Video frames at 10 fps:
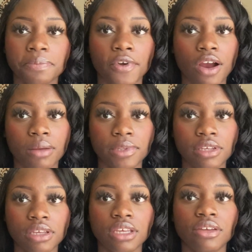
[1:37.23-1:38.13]

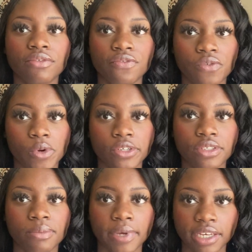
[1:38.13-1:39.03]
probably
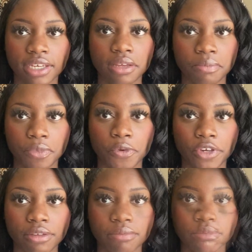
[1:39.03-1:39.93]
forced by gunpoint.